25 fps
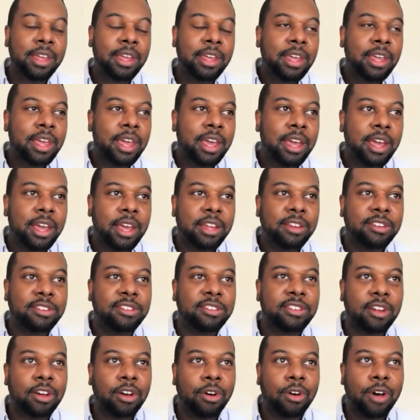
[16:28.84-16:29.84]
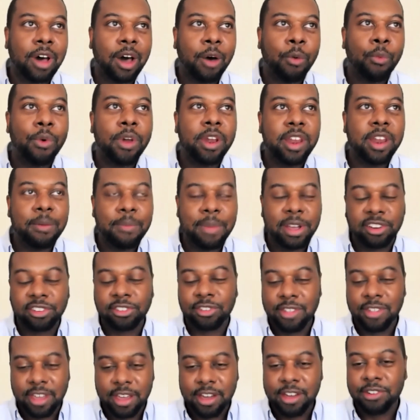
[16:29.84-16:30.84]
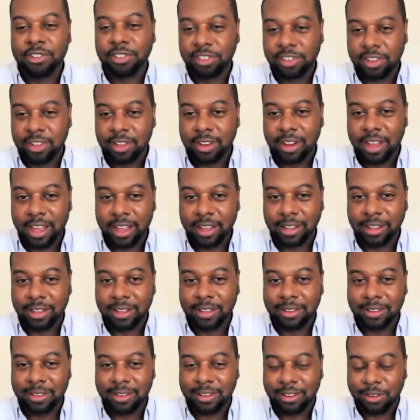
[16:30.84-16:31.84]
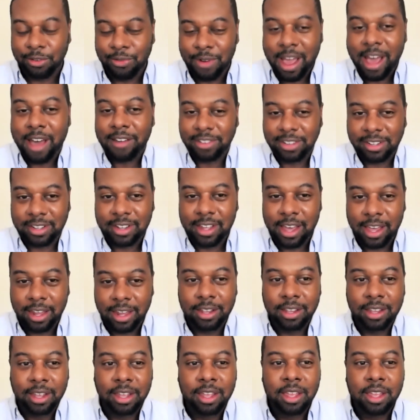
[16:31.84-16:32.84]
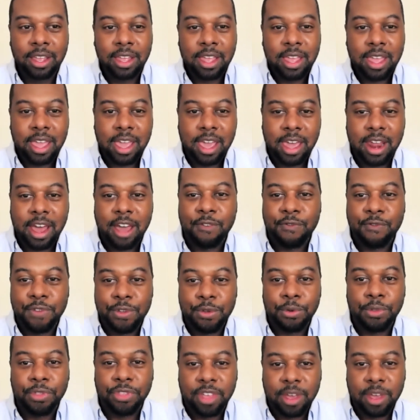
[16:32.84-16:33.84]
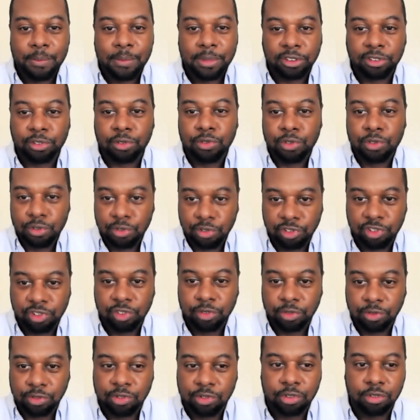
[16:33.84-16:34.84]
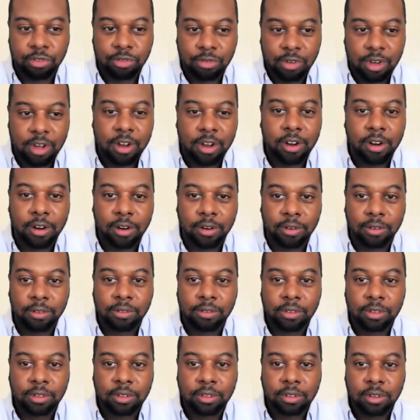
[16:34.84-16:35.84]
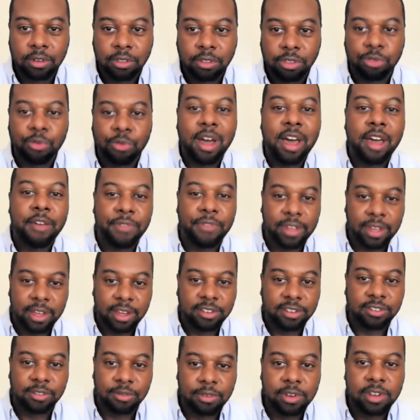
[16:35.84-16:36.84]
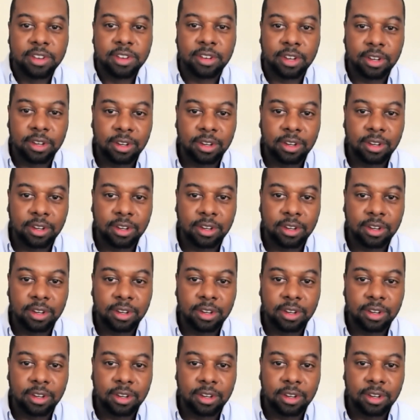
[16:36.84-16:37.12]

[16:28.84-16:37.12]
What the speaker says: And so I wanted to make sure they understood I grasped that, and I viewed them as crucial to our thriving as a region.